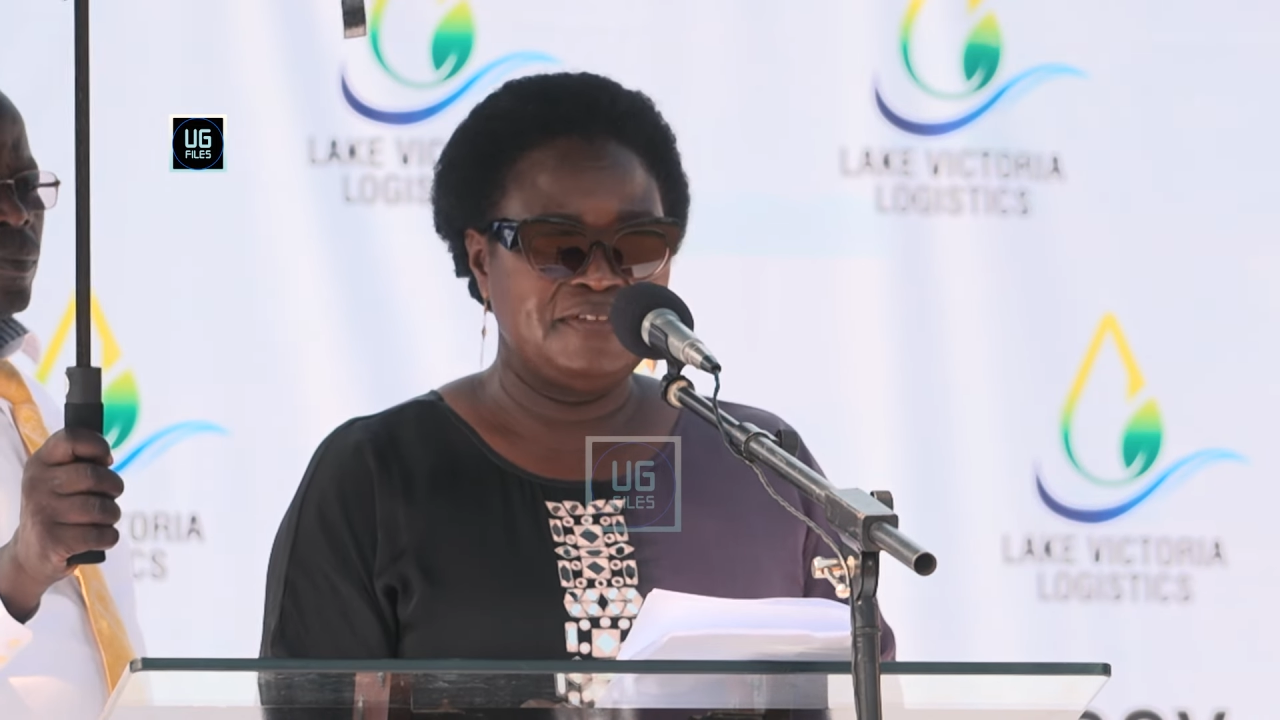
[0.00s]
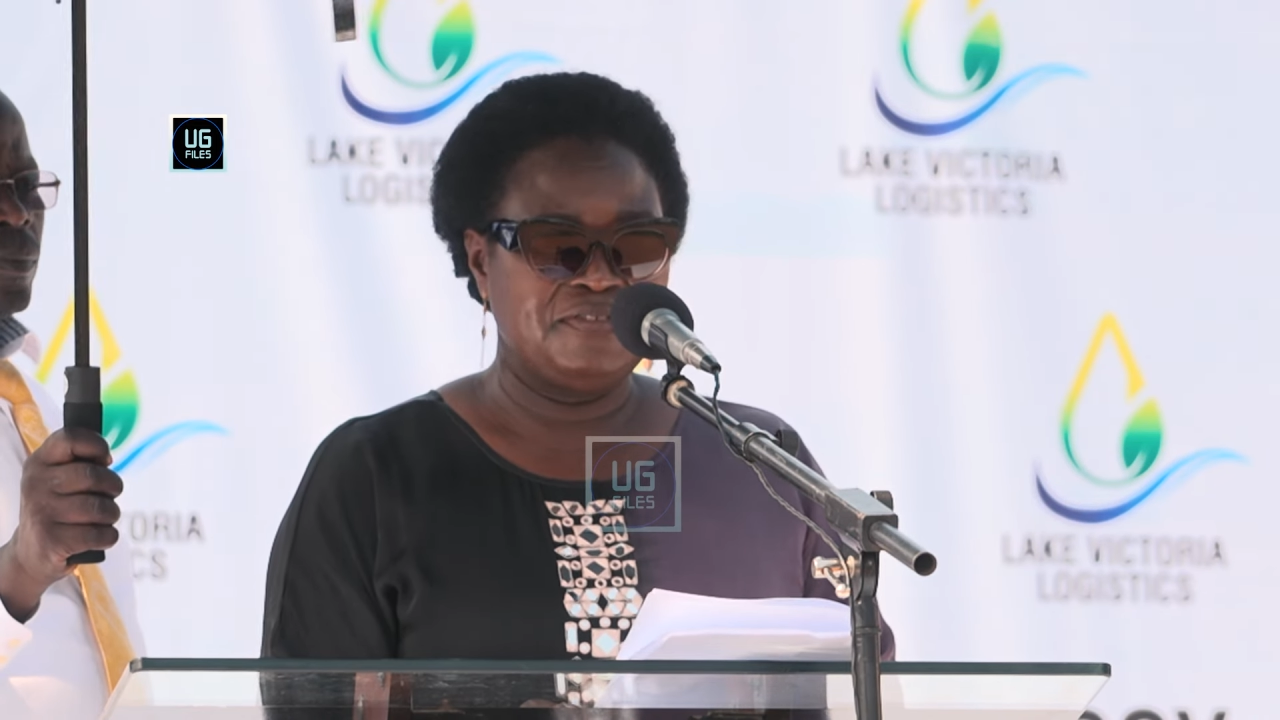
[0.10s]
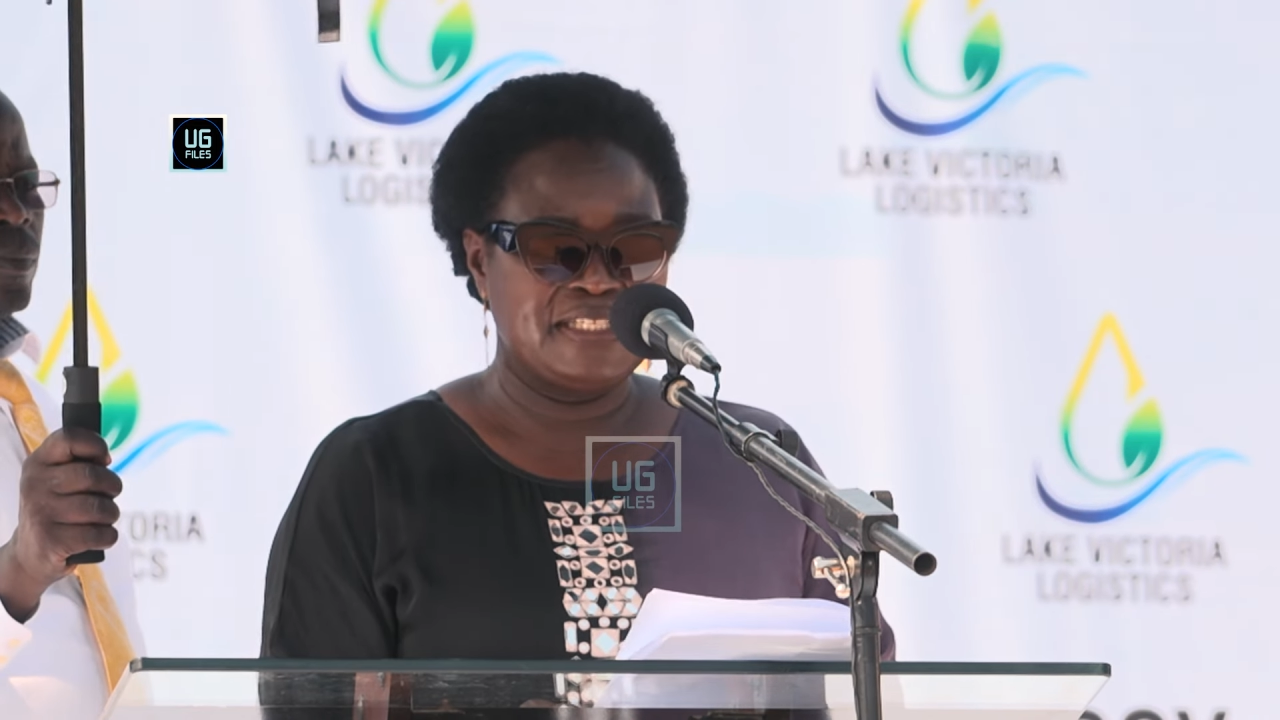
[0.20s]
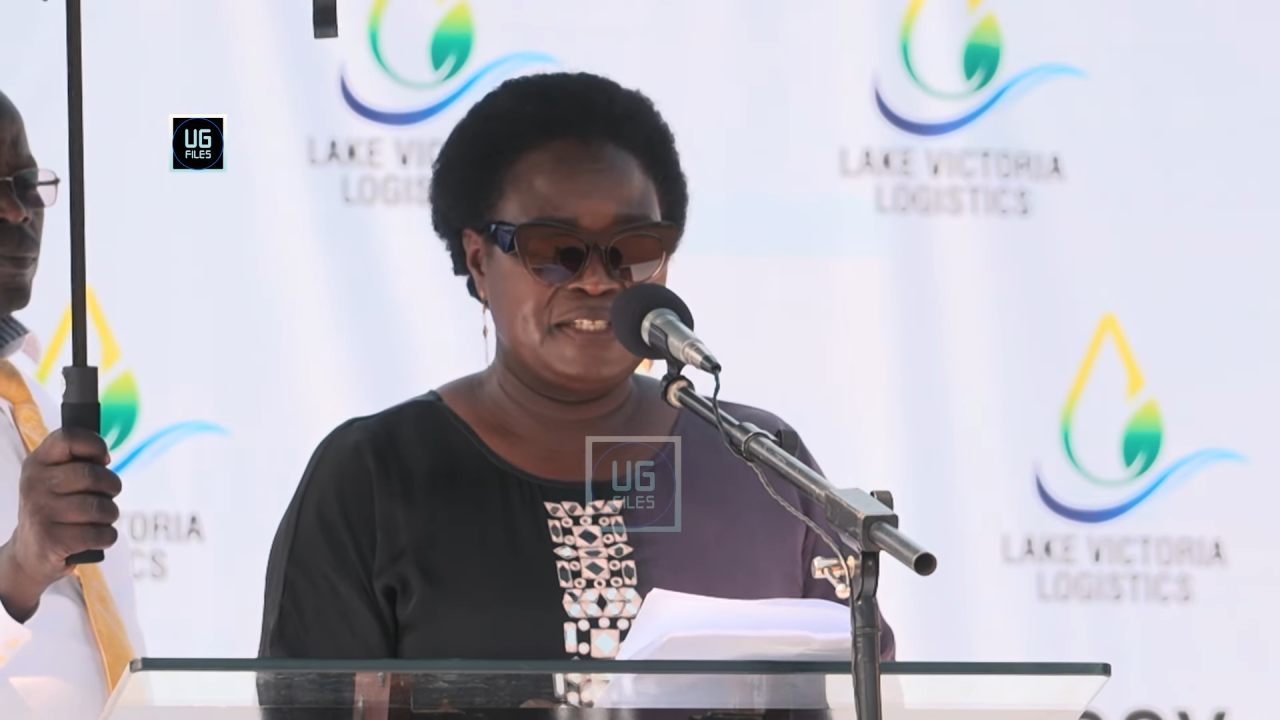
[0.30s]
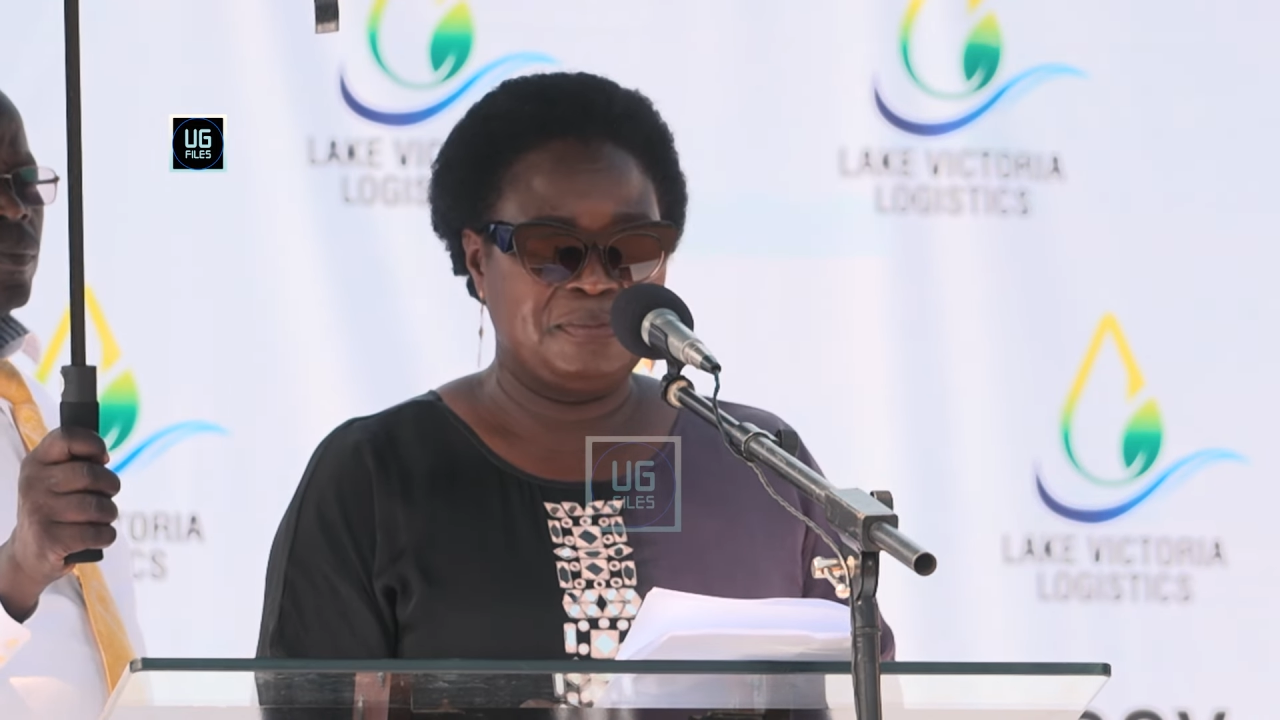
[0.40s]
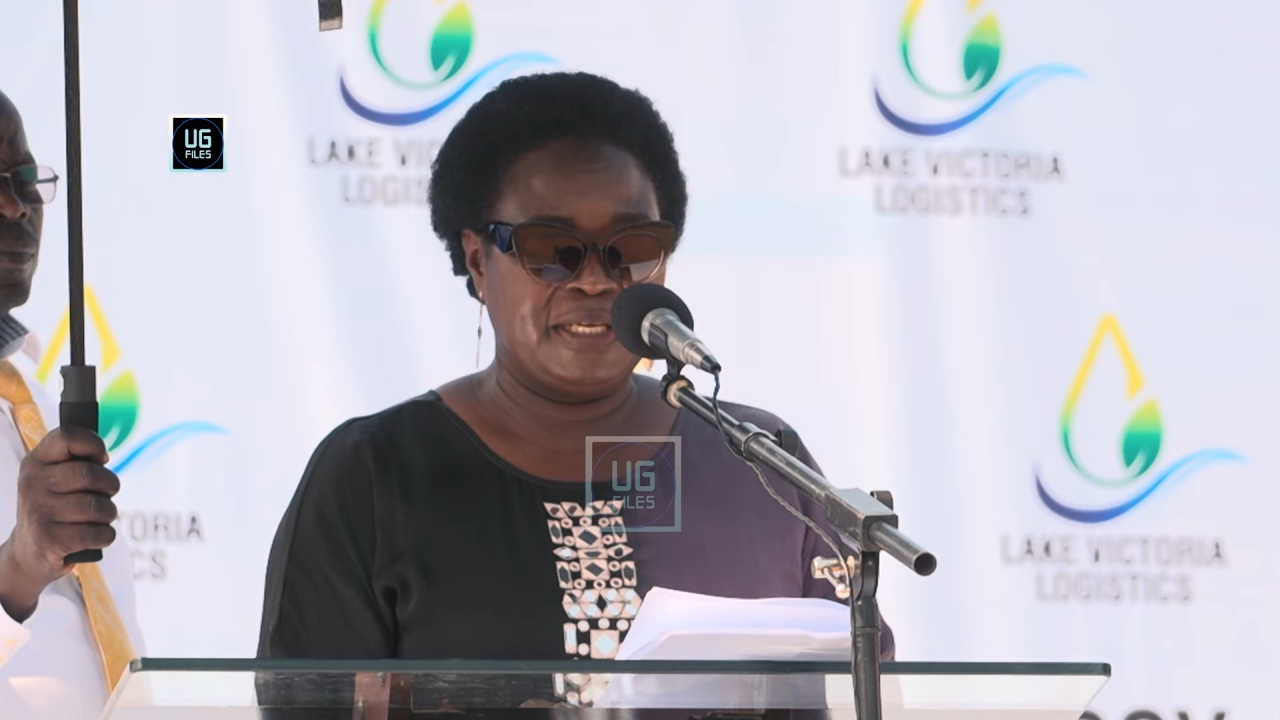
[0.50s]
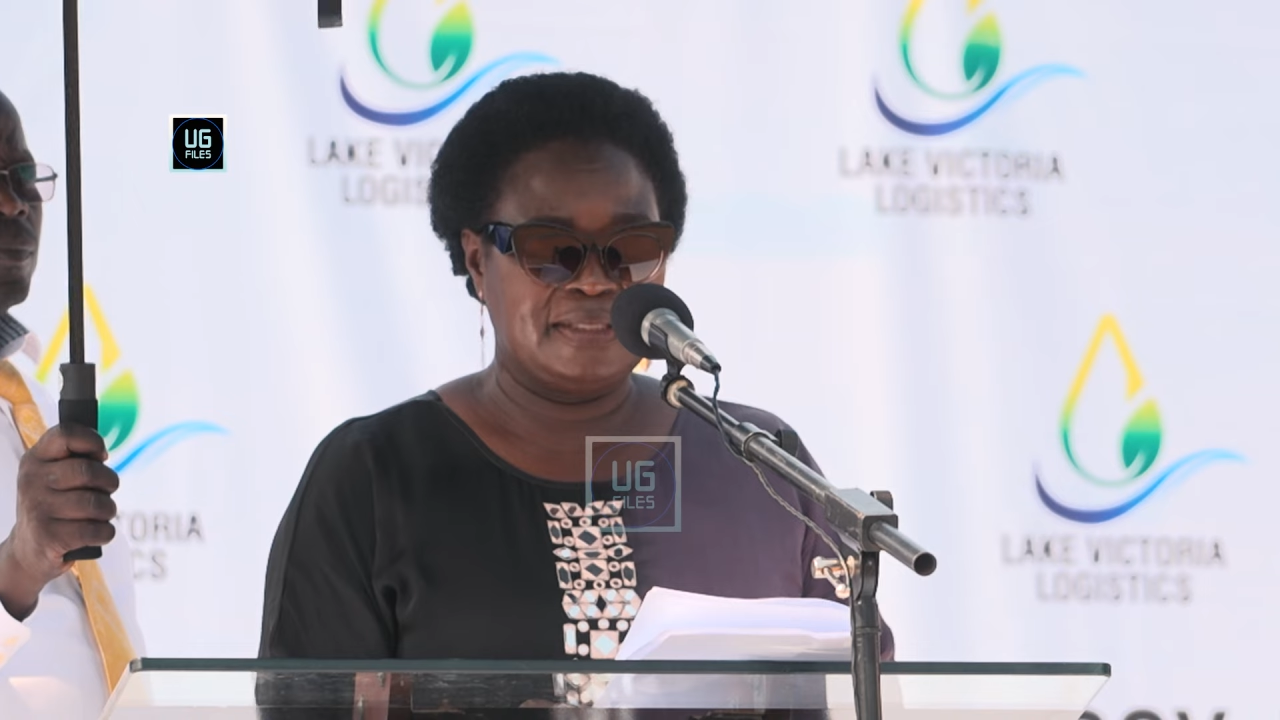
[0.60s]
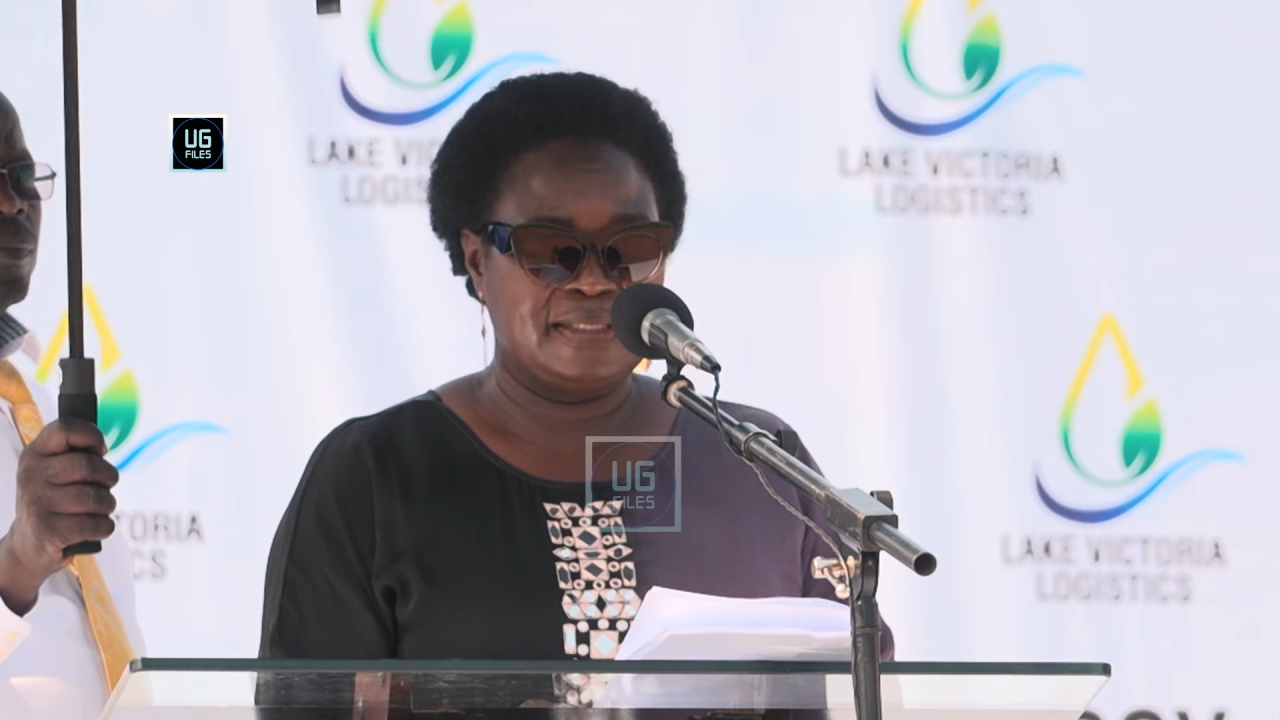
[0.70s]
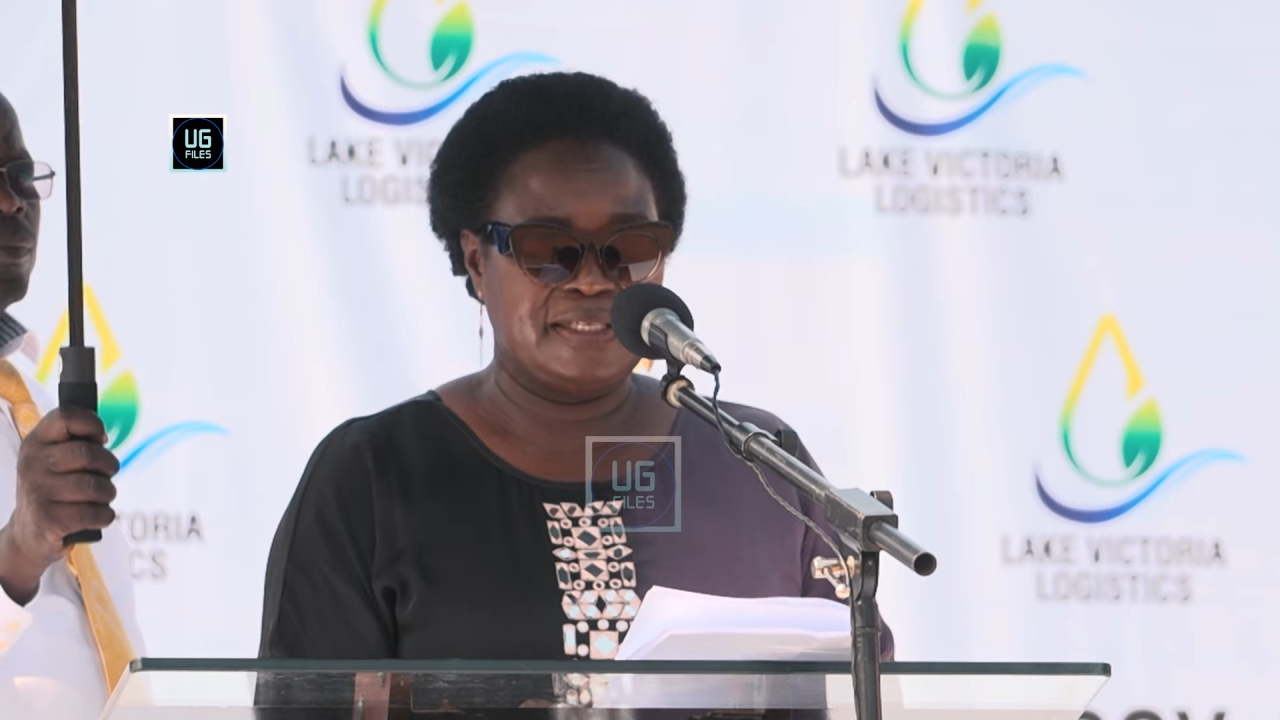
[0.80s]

investment